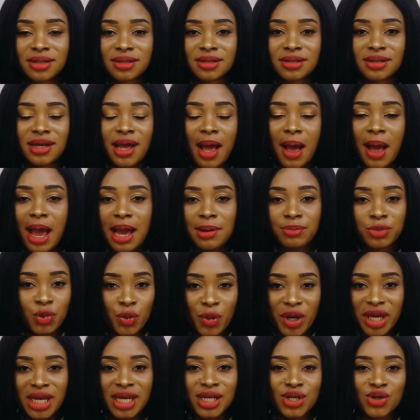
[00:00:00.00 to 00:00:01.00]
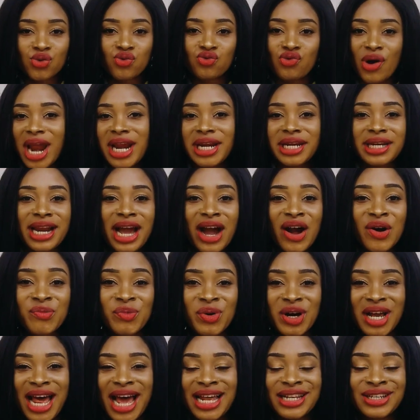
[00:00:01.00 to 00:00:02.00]
I'm doing it right now,
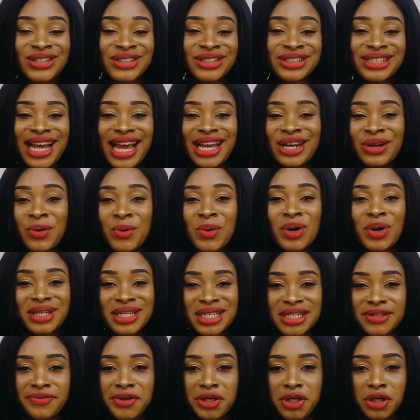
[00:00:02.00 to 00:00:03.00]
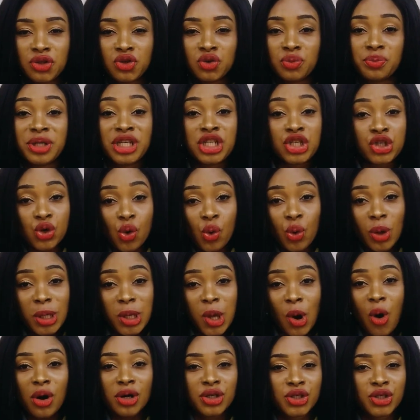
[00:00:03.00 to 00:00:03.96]
but I don't want this video to be too long.